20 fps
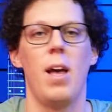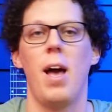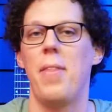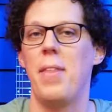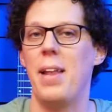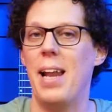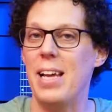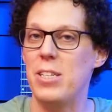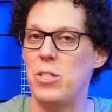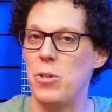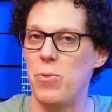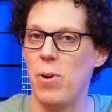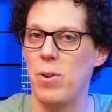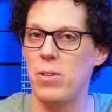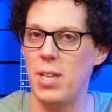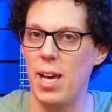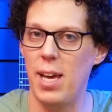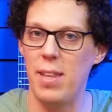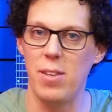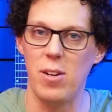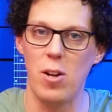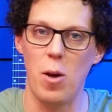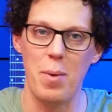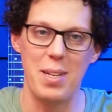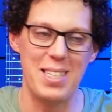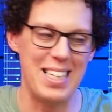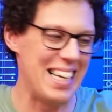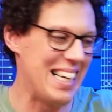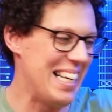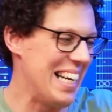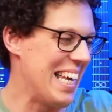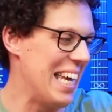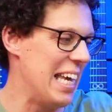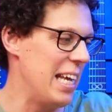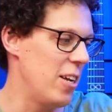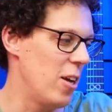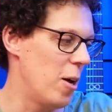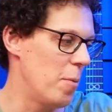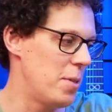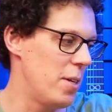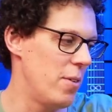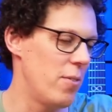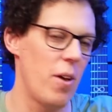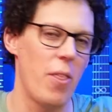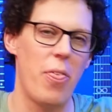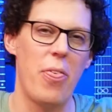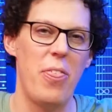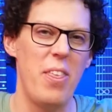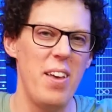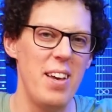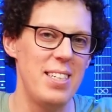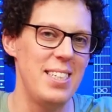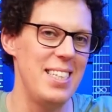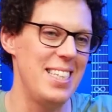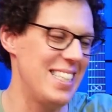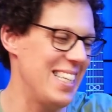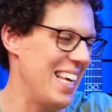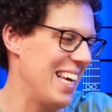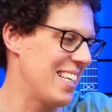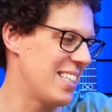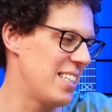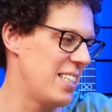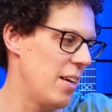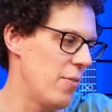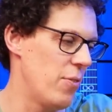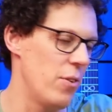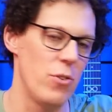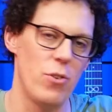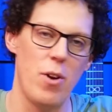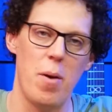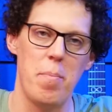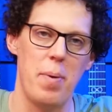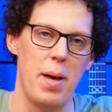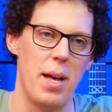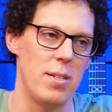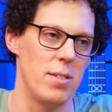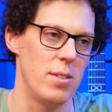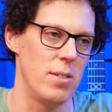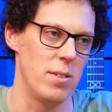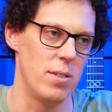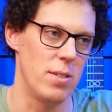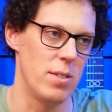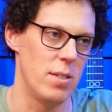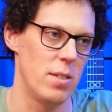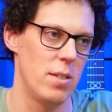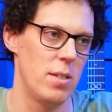And then as you rotate the knob, it's a clicky knob, so you've got 36 different drum patterns.